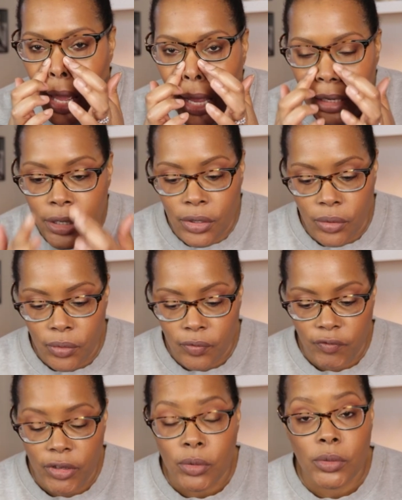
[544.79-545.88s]
I don't
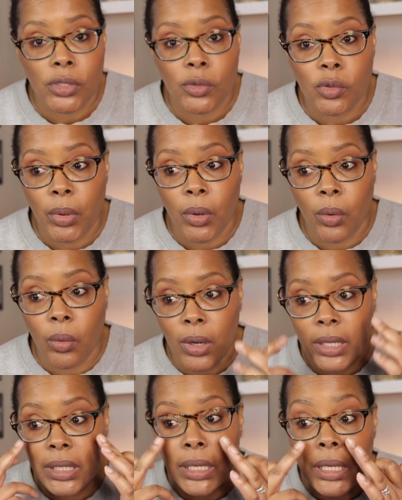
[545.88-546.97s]
feel super
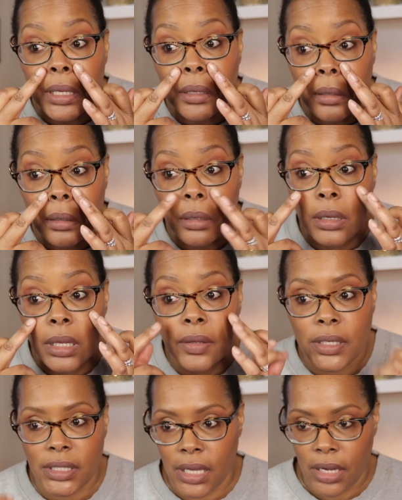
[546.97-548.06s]
oily in
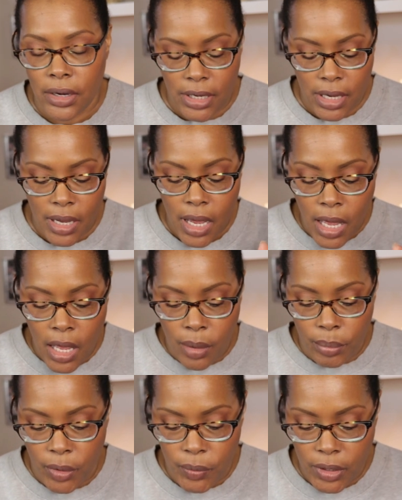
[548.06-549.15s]
this area,
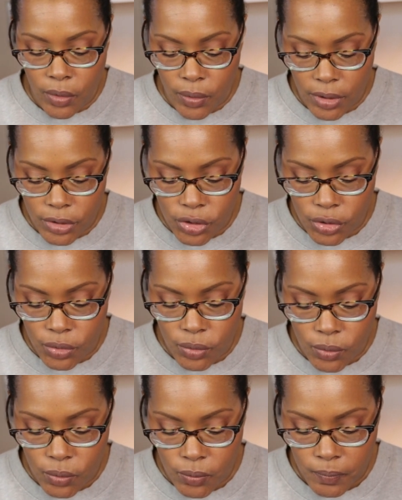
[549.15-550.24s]
but we're going to
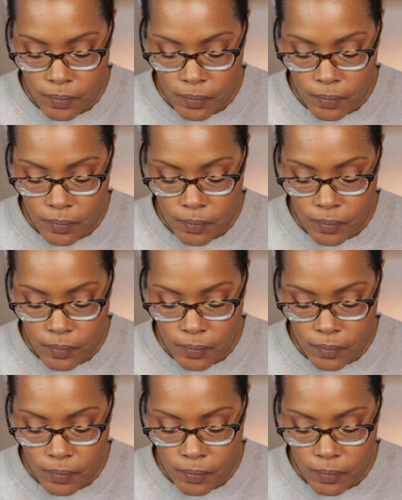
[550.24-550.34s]
do